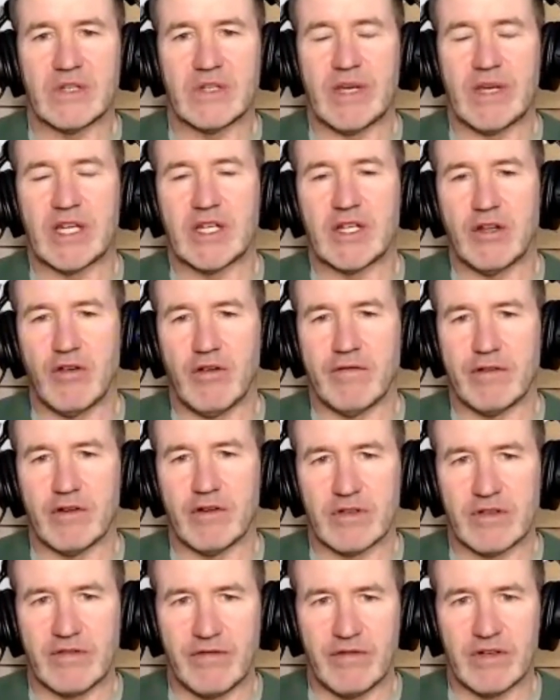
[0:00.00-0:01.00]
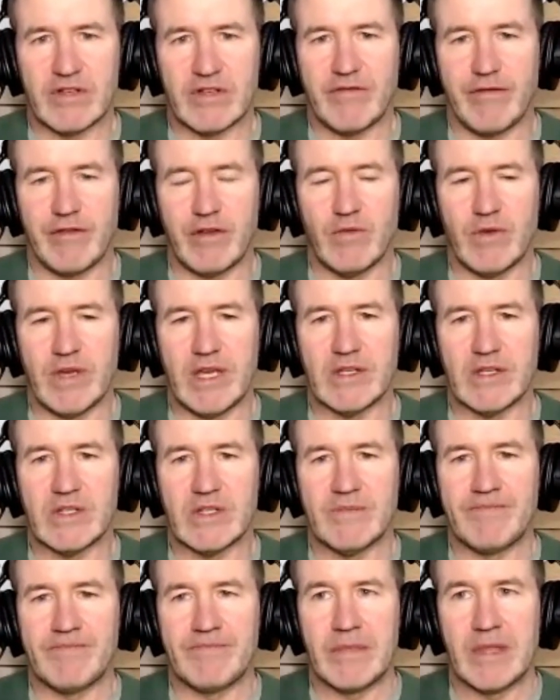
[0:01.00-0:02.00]
especially over those first few
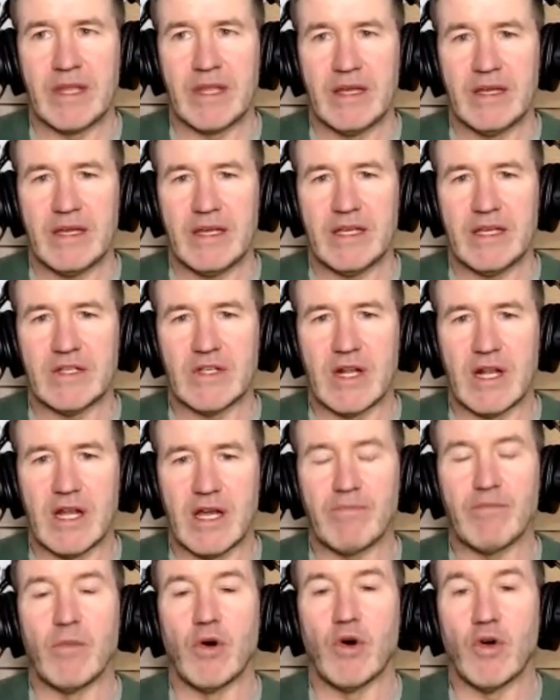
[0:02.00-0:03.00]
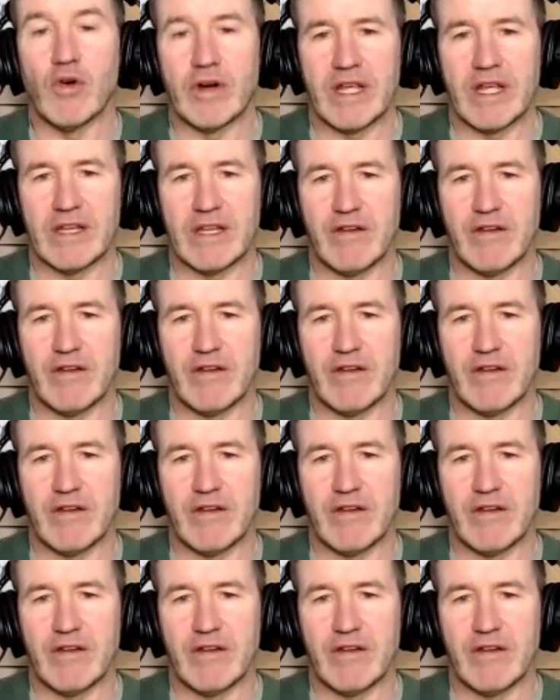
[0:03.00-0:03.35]
weeks, is a lot more